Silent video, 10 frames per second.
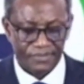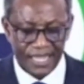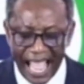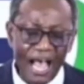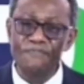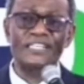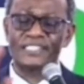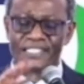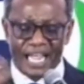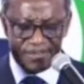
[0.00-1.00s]
Every
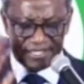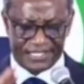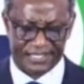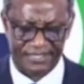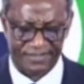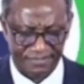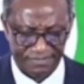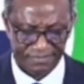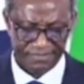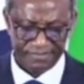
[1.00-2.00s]
service,
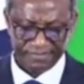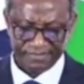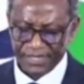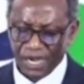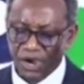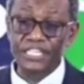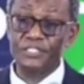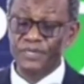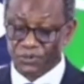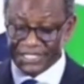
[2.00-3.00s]
the Holy Spirit
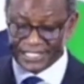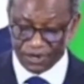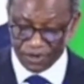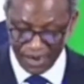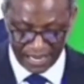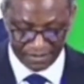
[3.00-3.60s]
will take over.